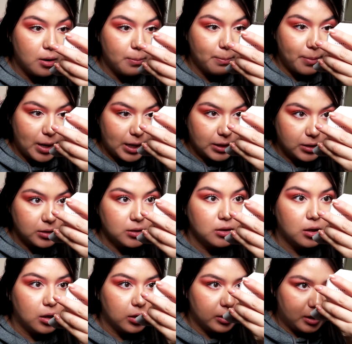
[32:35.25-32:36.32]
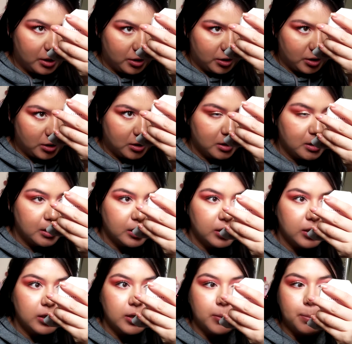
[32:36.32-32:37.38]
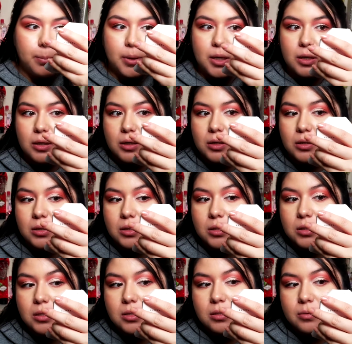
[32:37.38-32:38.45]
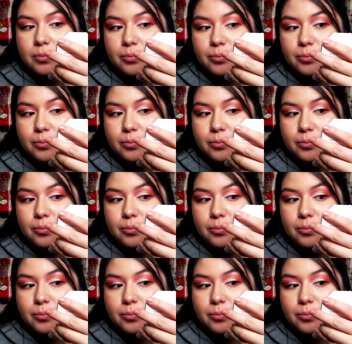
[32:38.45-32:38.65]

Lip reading: back on here because